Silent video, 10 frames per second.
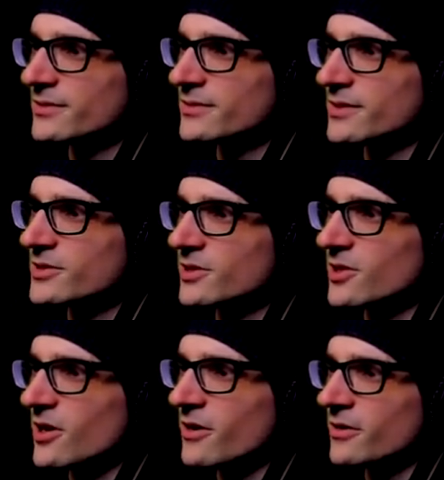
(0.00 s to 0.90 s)
There's a
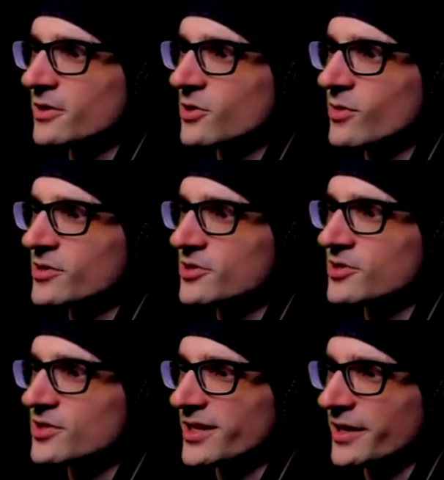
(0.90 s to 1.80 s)
lot of
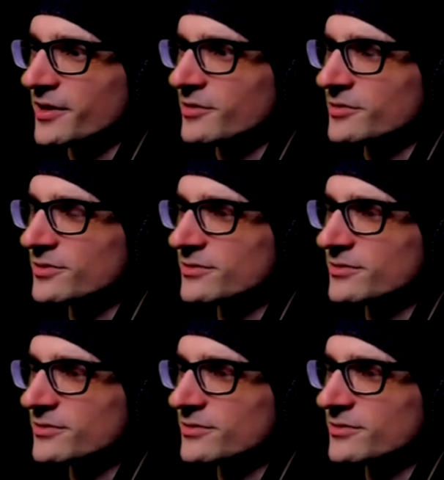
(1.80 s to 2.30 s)
questions I have.